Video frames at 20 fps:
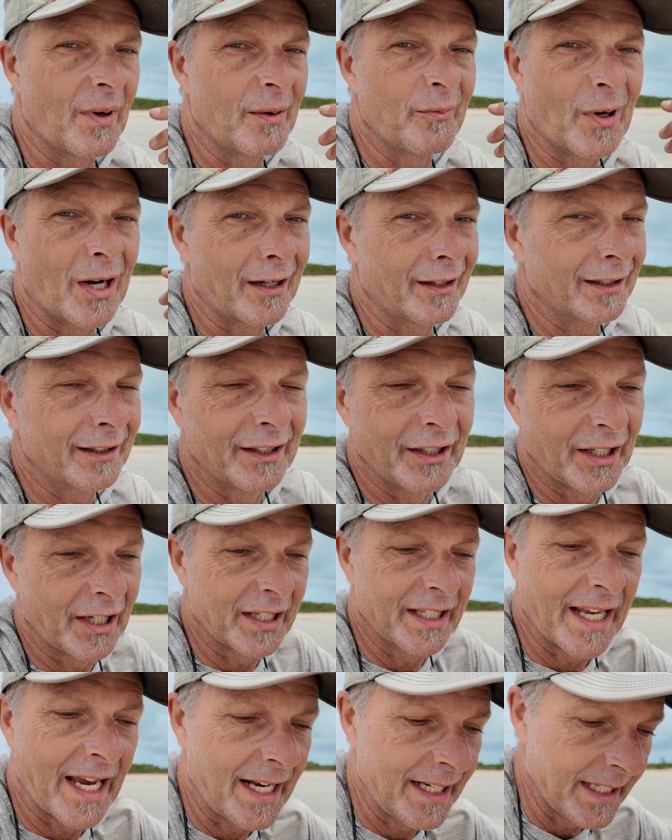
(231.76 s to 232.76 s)
not going to
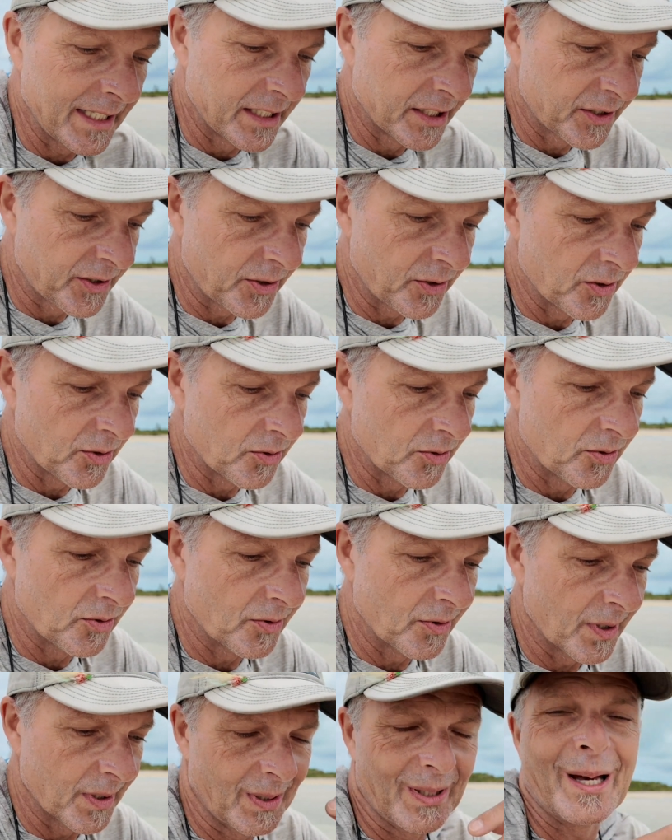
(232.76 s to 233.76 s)
get
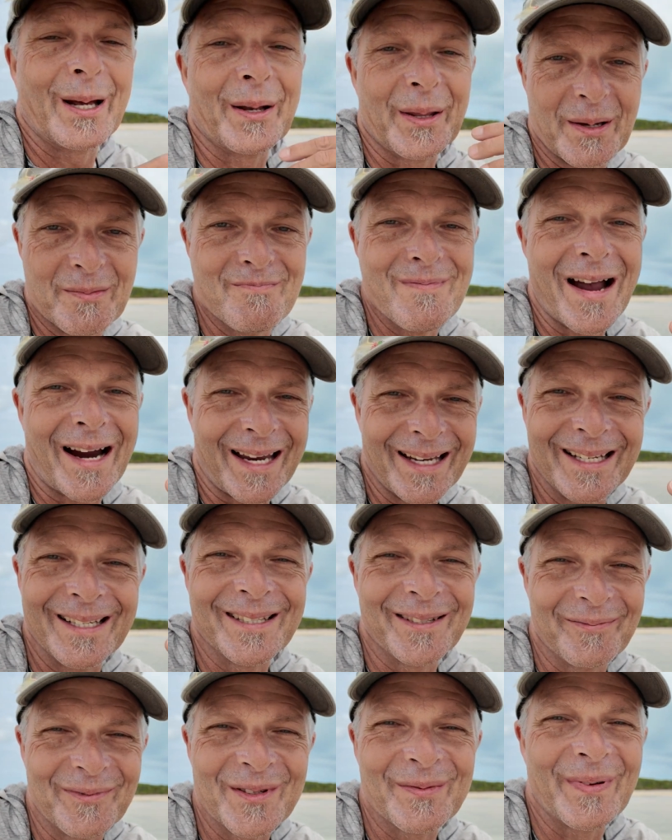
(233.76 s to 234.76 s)
into a lot of the
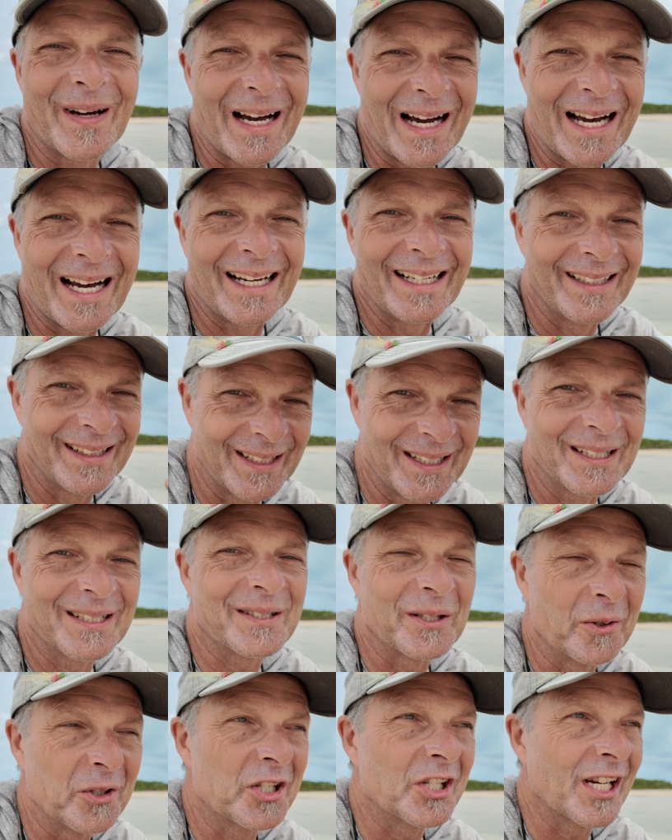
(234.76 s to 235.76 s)
mechanisms behind the
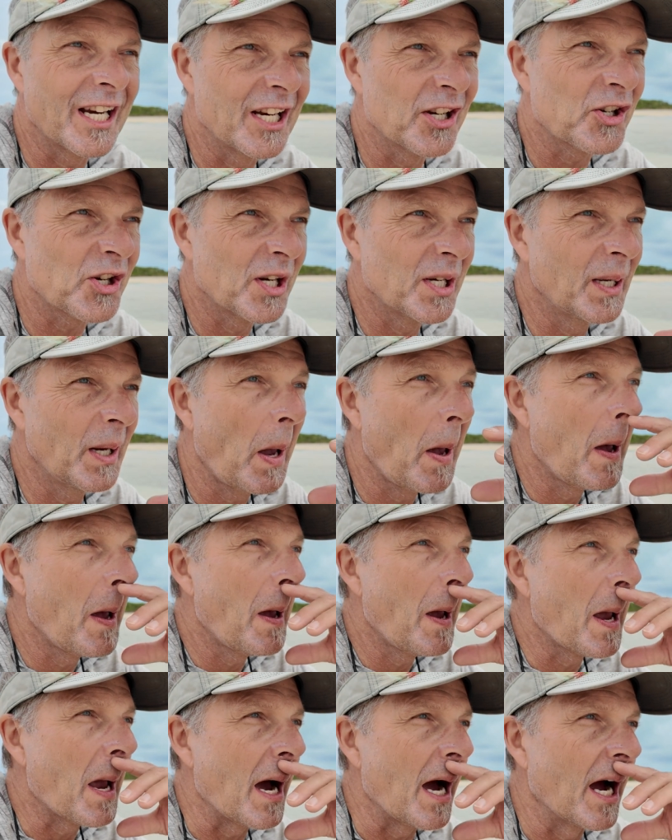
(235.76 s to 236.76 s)
association,
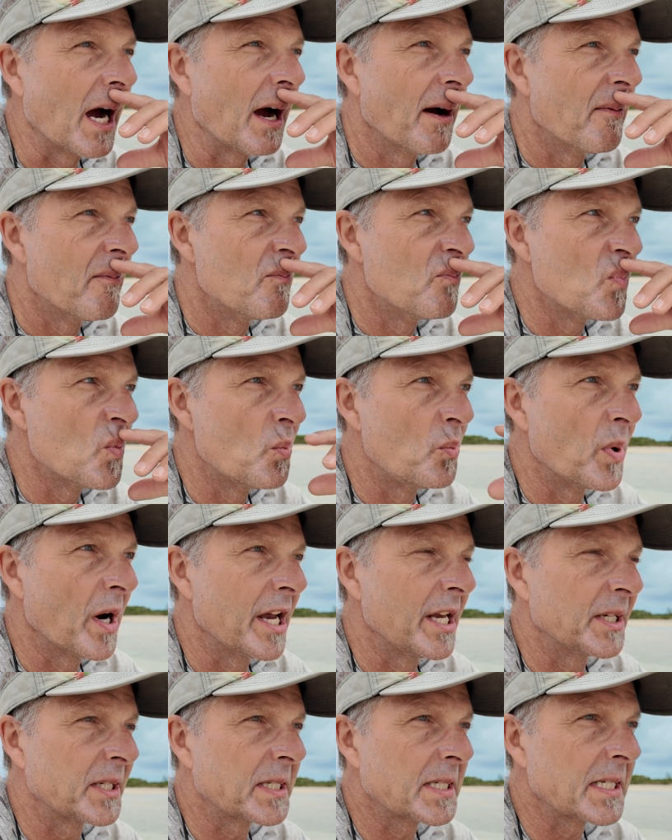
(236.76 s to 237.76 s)

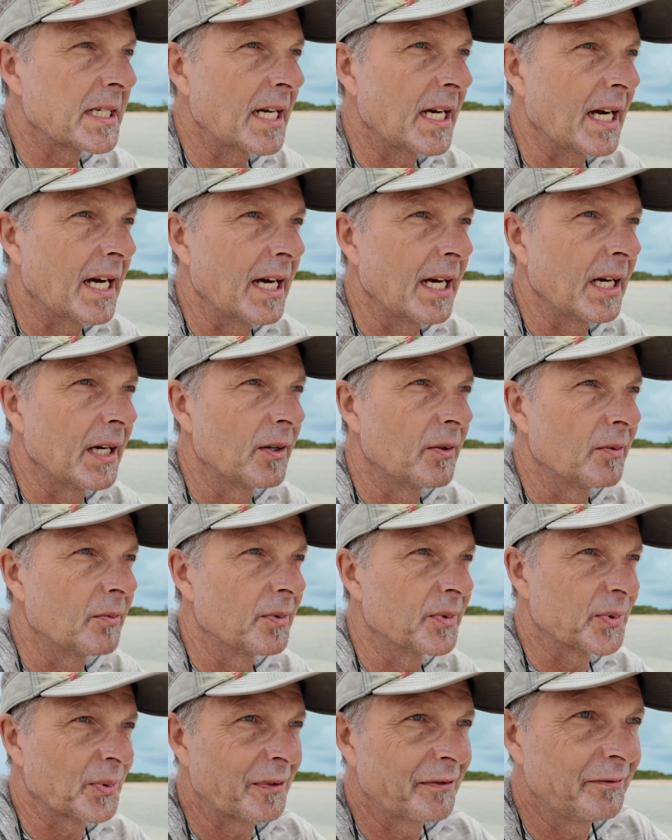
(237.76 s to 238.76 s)
but I
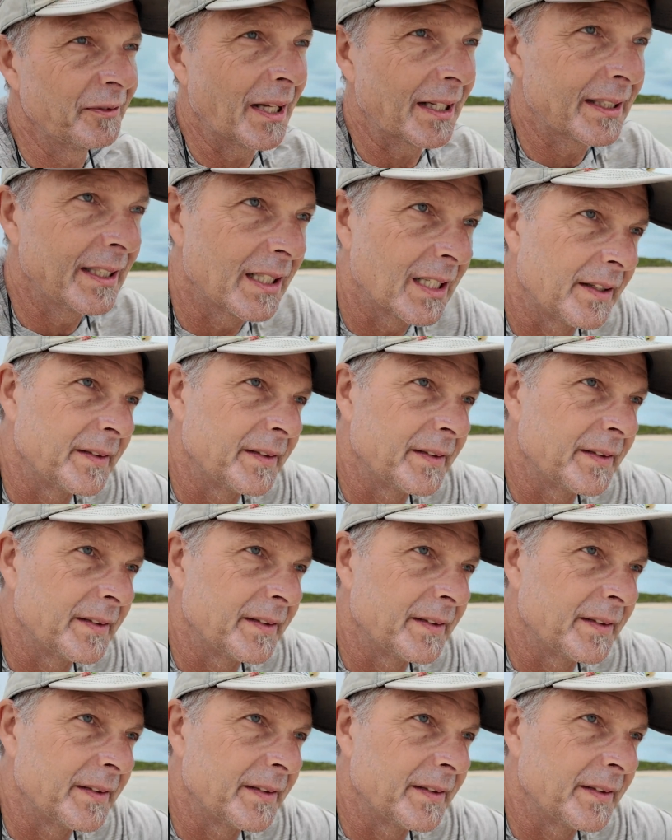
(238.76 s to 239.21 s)
was reflecting